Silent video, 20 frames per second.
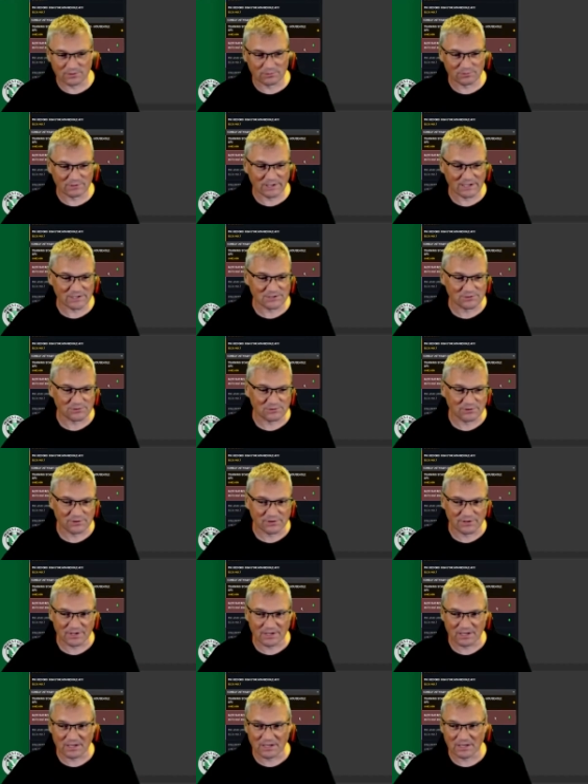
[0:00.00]
and all that sort of
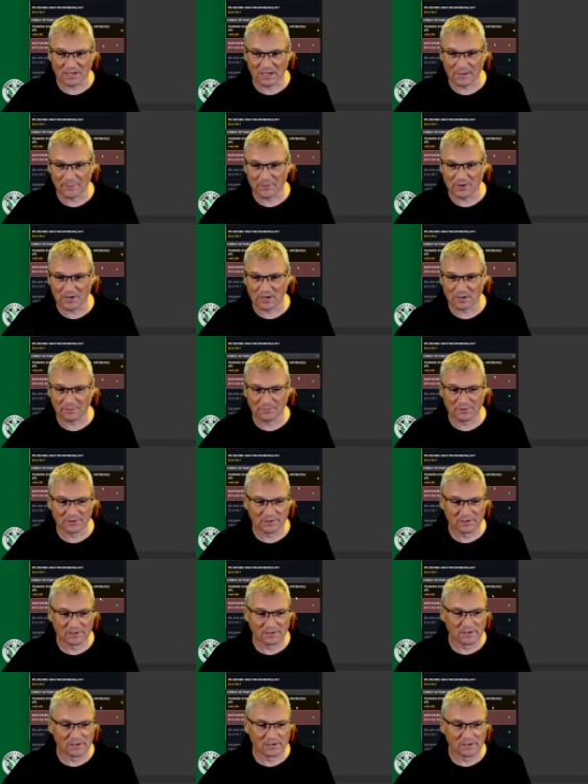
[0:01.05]
thing coming up.